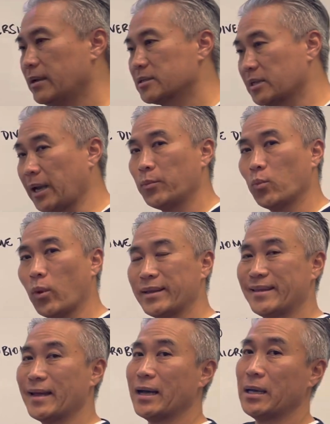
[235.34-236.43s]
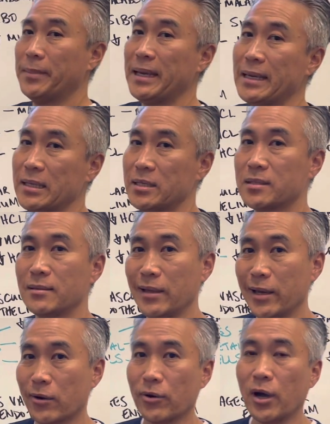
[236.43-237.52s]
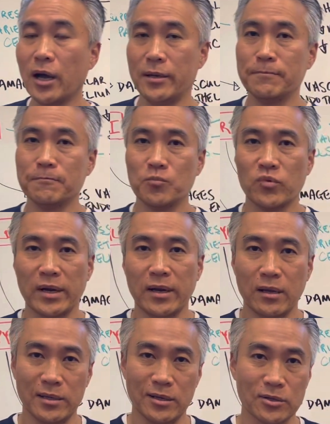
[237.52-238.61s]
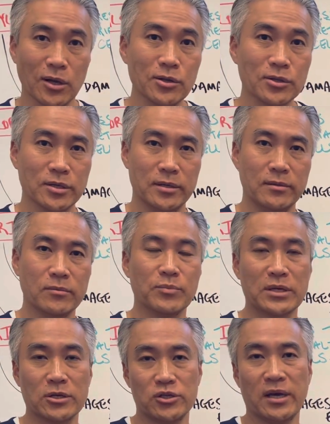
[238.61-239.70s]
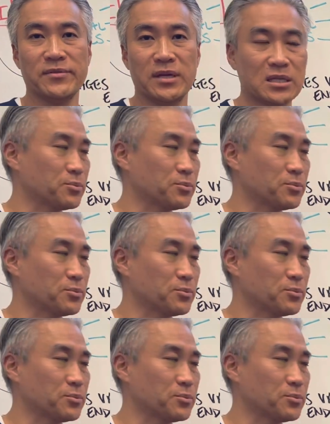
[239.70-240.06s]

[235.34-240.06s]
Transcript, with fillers: type 1 diabetes later on, right, in adulthood because you have the h